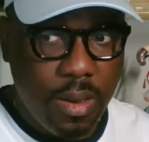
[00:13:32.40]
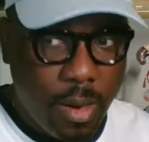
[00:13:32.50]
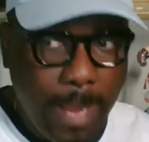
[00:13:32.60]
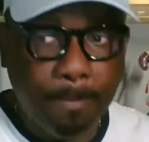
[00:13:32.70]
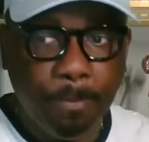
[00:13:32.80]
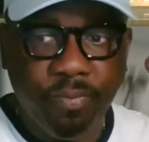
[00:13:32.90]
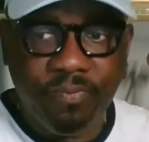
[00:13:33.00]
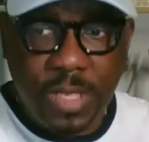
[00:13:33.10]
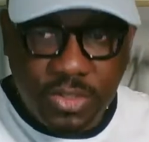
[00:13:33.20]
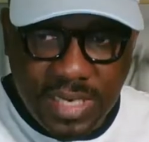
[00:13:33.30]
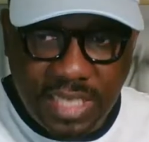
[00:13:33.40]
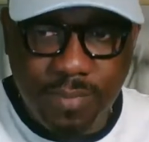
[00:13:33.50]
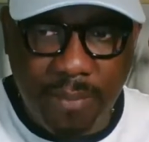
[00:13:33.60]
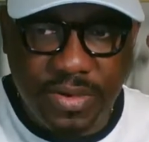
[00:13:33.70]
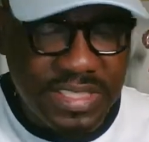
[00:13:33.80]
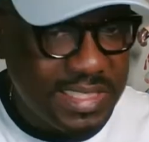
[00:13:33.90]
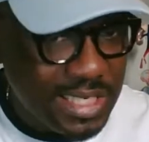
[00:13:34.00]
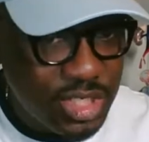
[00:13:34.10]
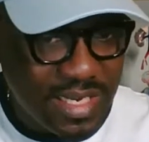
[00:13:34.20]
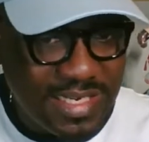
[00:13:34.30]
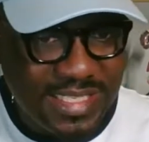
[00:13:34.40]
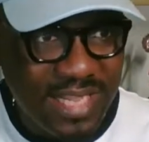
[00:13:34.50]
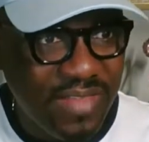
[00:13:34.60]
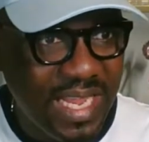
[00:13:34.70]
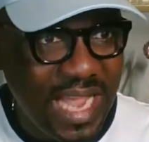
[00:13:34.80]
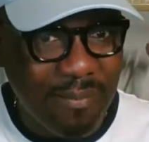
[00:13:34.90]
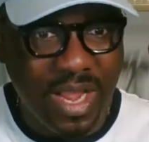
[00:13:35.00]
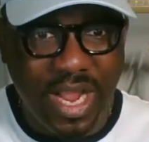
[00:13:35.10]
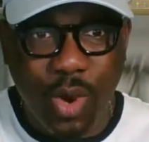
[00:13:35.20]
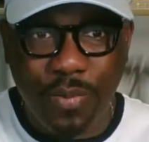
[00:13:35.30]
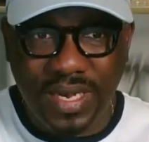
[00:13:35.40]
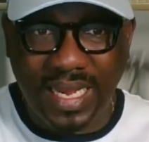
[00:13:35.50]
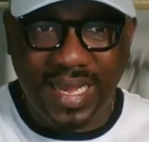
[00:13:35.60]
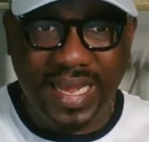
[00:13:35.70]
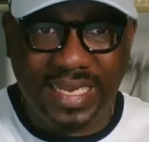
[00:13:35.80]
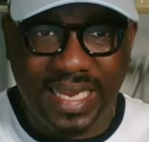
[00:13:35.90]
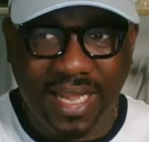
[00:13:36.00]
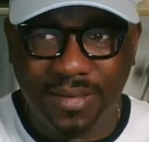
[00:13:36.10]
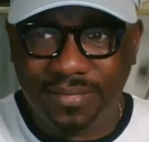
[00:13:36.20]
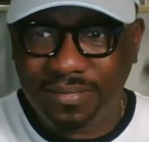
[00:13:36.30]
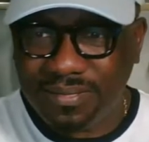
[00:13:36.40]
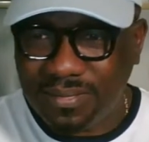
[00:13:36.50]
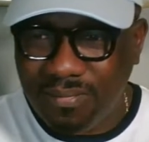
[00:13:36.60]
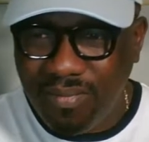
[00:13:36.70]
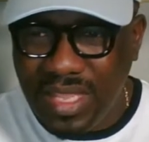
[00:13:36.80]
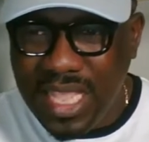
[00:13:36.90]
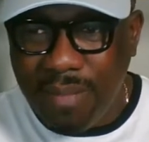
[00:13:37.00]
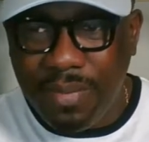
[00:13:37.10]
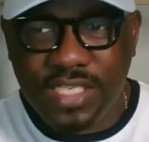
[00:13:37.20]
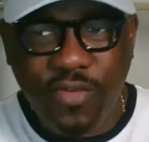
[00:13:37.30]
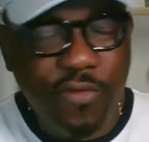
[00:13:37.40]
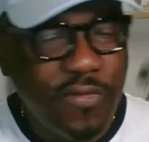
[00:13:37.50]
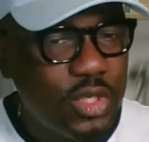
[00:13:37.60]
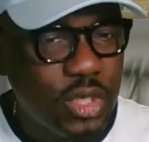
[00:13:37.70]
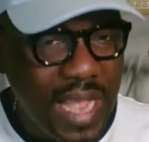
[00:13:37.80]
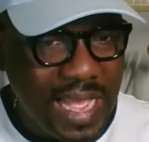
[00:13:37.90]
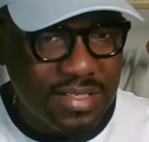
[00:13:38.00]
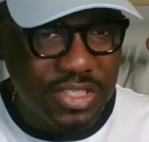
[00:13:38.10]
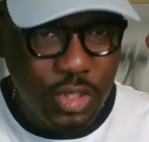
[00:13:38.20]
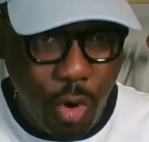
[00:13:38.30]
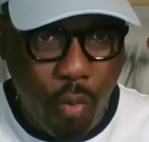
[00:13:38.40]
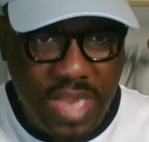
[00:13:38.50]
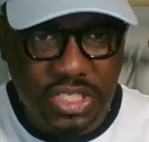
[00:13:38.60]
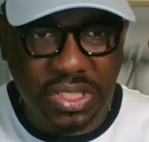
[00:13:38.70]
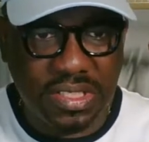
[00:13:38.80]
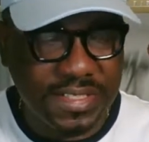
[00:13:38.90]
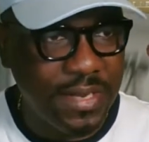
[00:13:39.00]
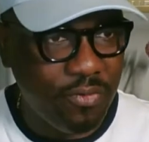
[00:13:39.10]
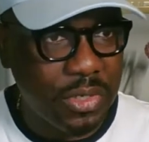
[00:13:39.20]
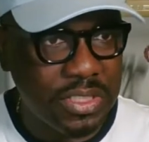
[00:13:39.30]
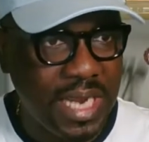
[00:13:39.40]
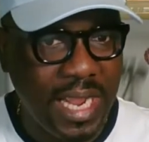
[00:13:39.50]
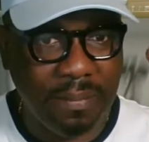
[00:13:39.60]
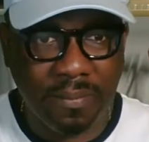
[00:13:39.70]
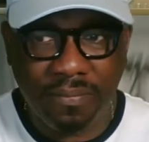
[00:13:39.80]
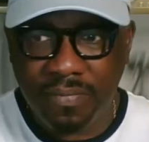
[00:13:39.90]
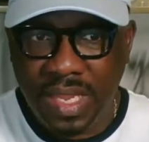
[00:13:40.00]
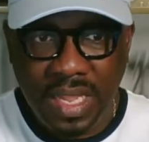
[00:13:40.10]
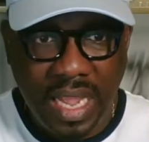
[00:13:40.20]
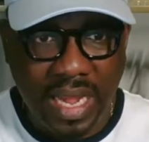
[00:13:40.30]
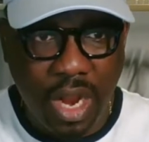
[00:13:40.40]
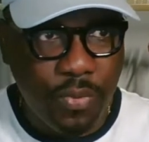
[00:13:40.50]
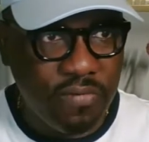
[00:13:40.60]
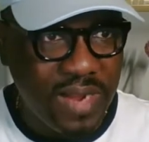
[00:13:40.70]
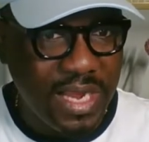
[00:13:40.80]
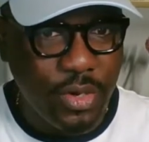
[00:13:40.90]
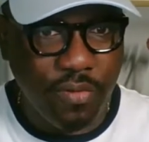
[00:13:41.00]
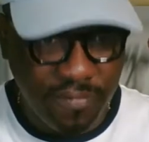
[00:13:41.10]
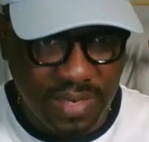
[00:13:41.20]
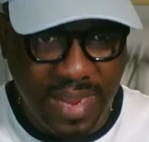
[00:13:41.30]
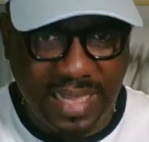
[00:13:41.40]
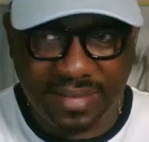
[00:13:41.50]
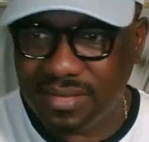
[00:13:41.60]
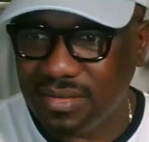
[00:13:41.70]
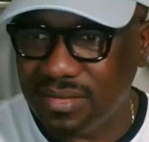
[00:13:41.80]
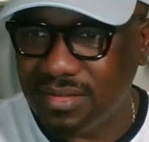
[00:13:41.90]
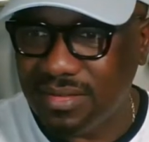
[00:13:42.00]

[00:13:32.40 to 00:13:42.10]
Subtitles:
Okay, so that's my presentation this evening. I'm going to open the clinic now. Please feel free to ask your questions in real time, and I'll provide you feedbacks.